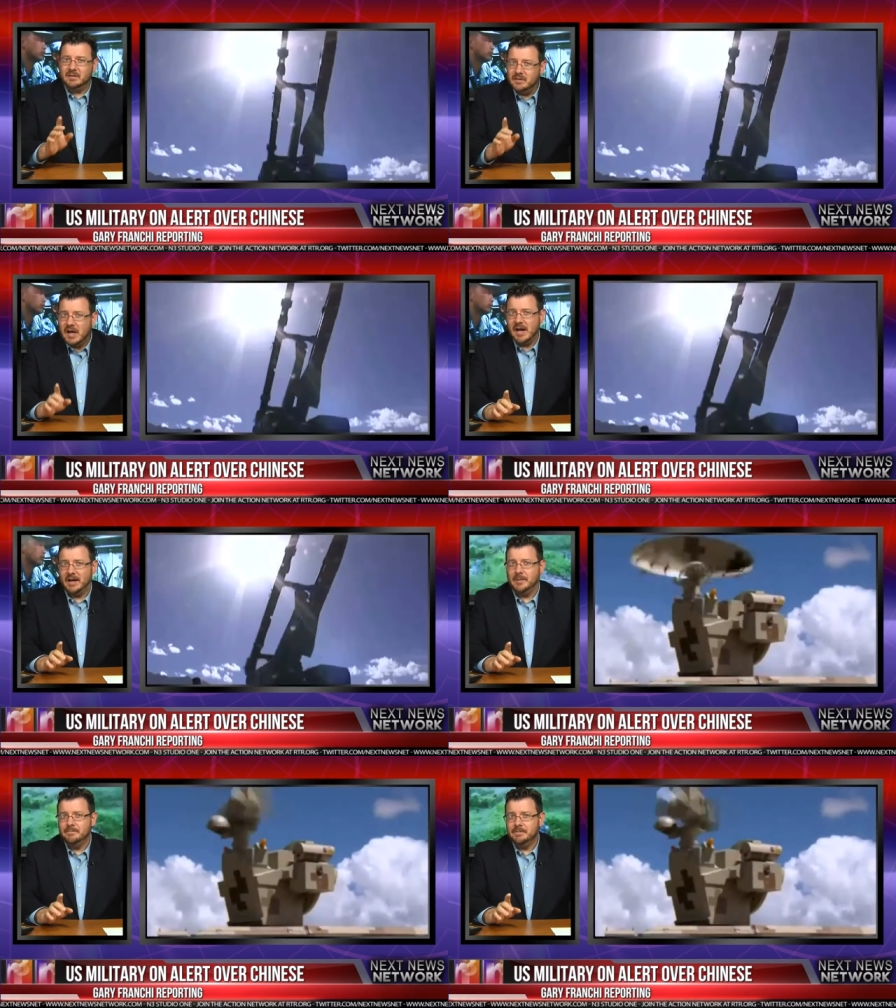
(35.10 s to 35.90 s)
is
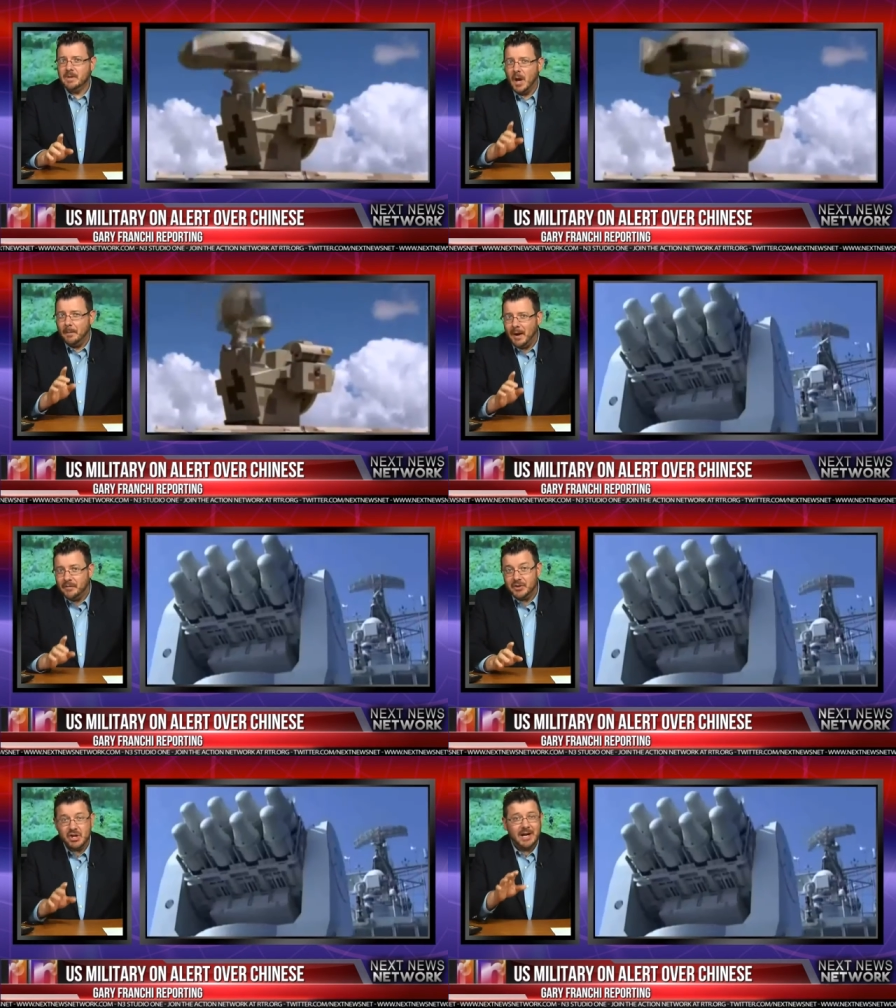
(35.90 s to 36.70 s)
saying
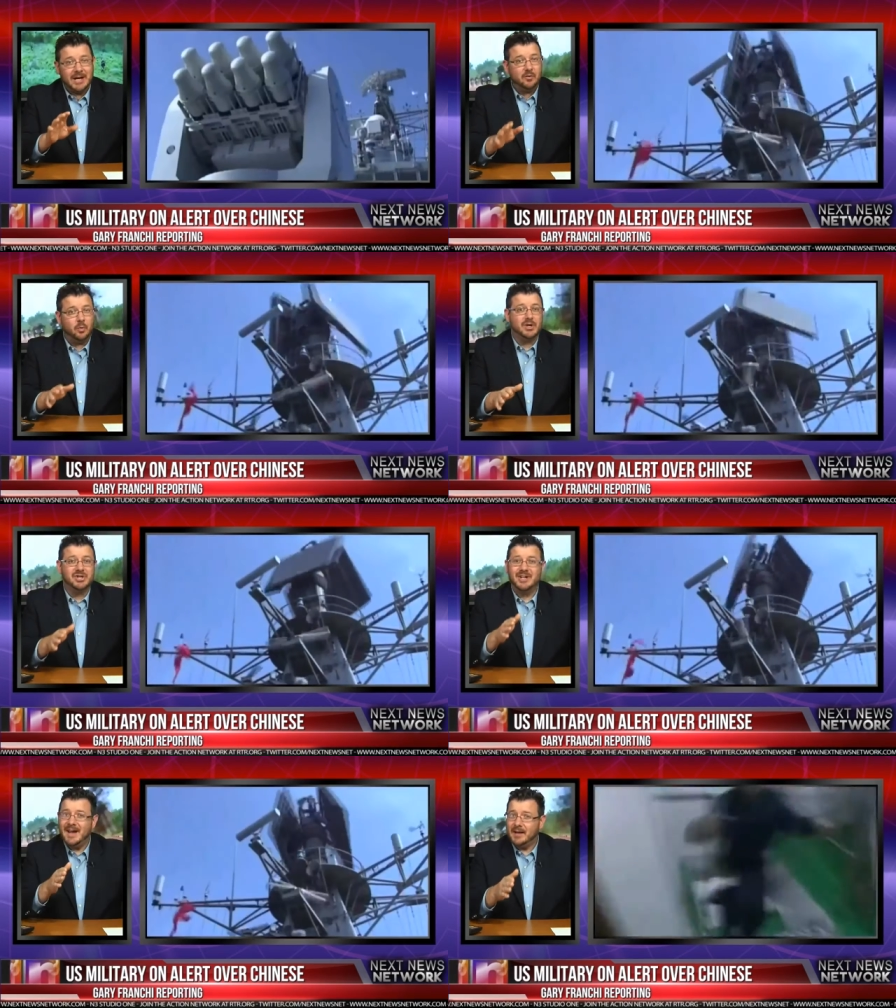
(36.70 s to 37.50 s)
about the Chinese
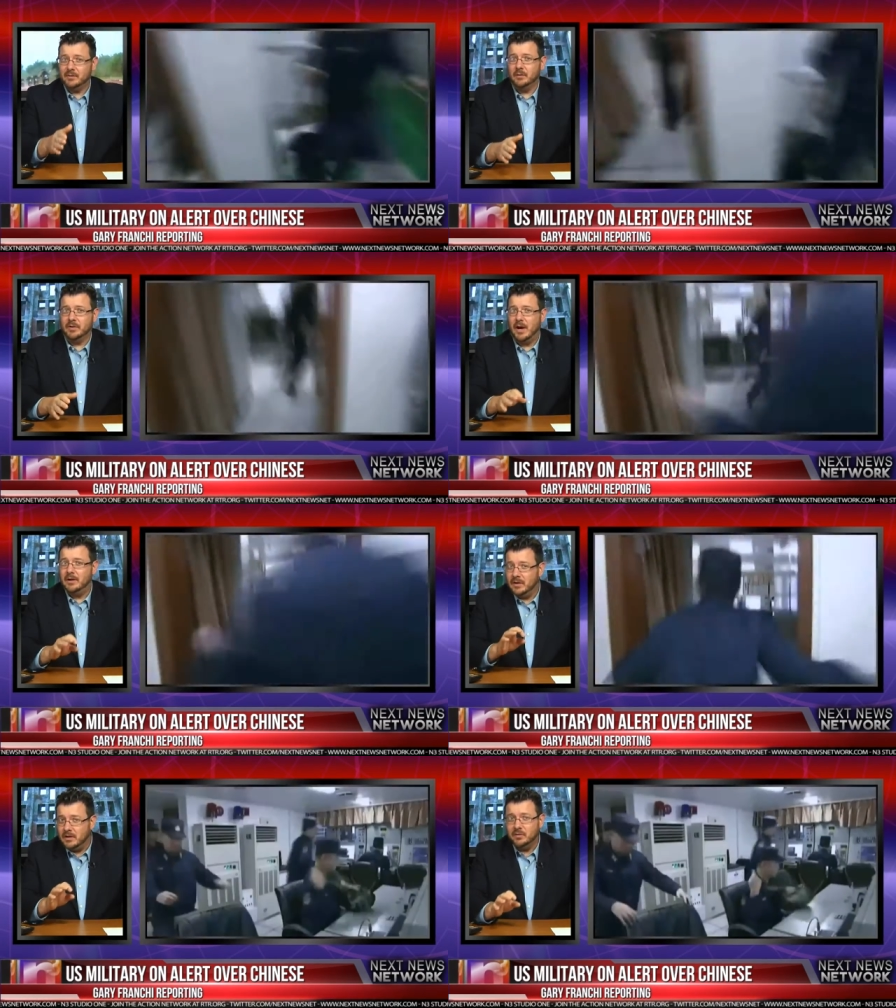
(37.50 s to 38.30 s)
Russian
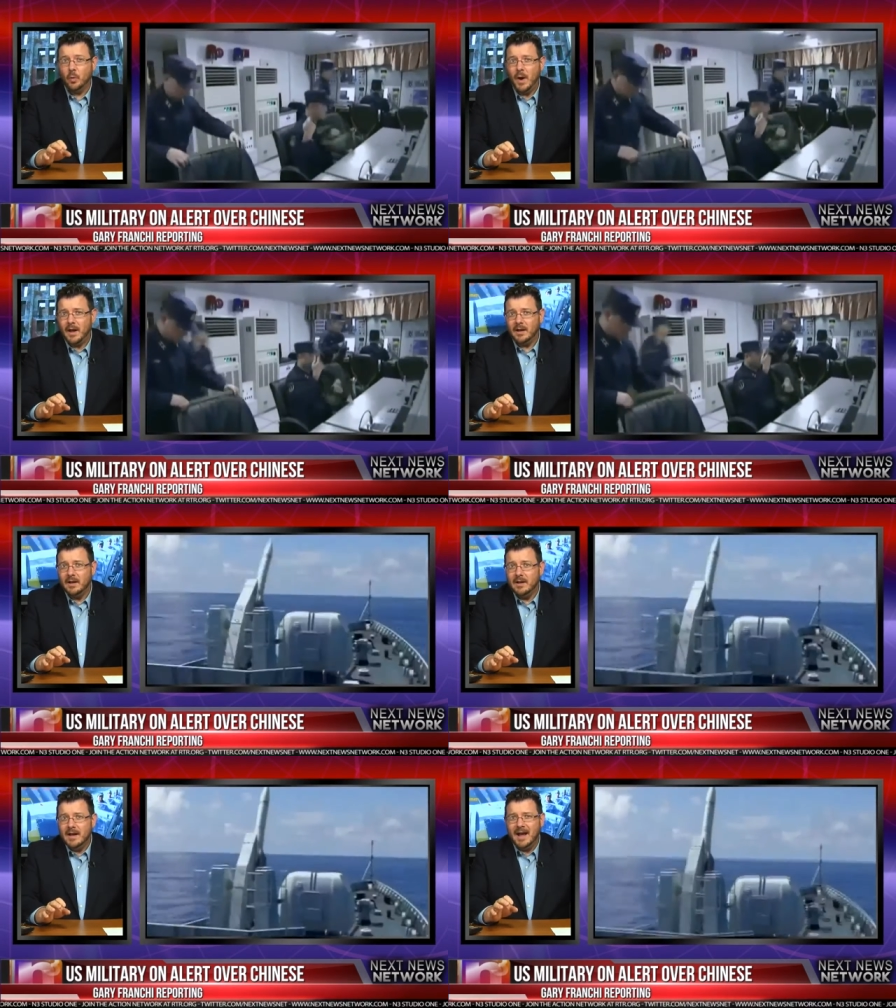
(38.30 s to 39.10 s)
exercise, as well
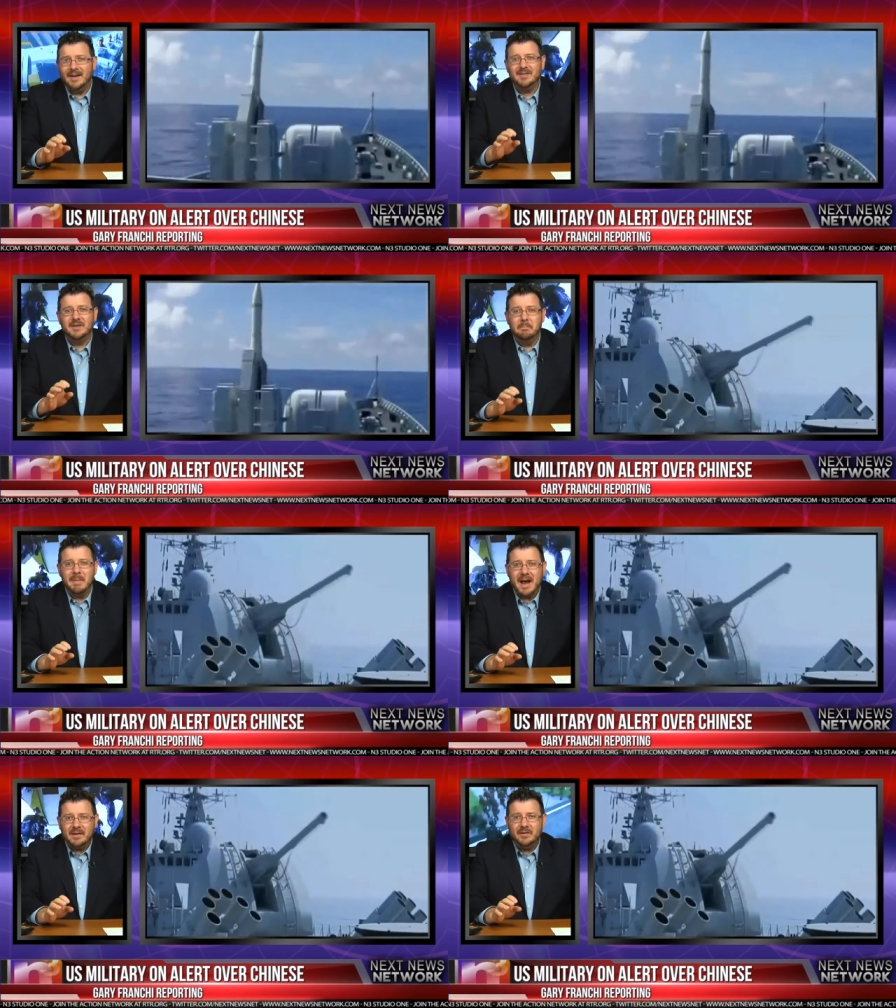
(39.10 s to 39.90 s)
as the
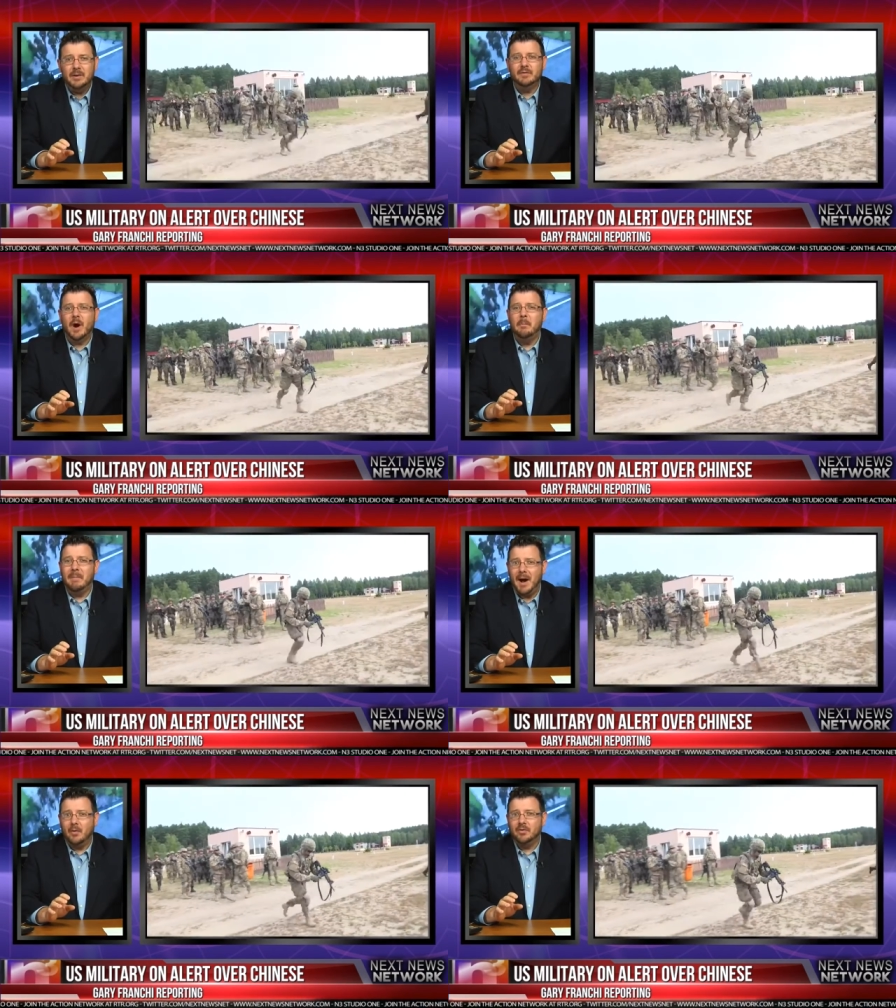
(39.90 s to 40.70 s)
massive
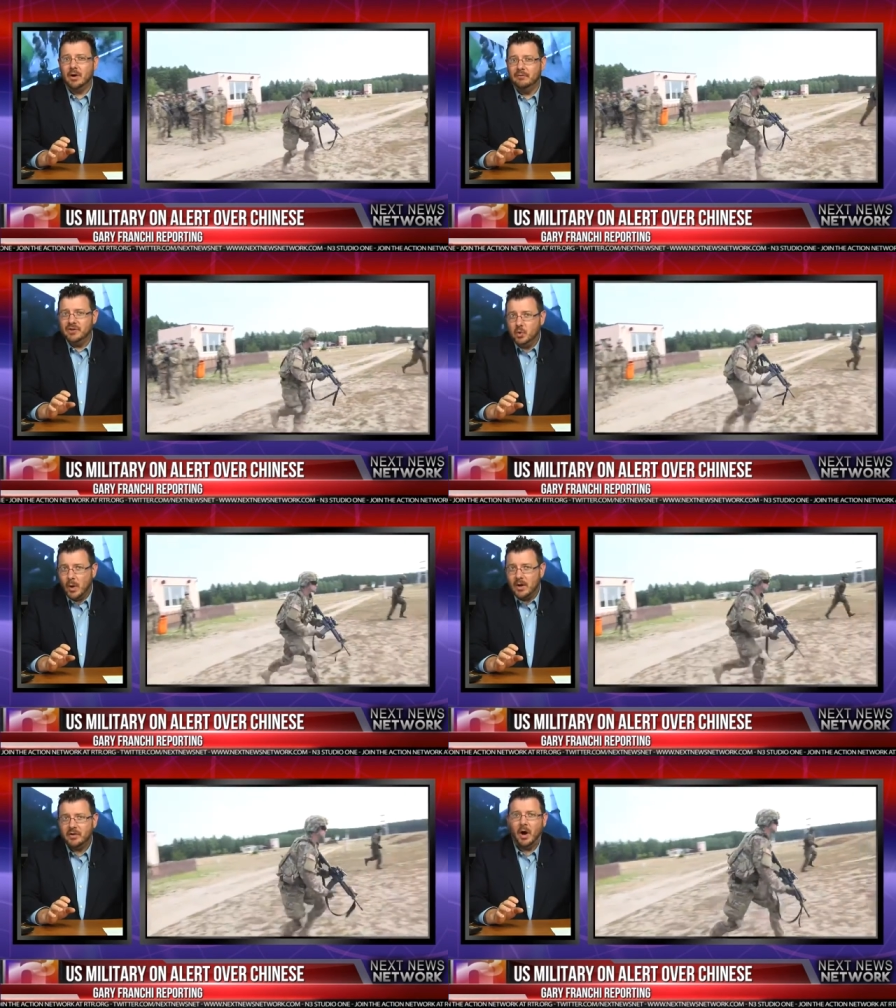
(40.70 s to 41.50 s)
amount of U.S.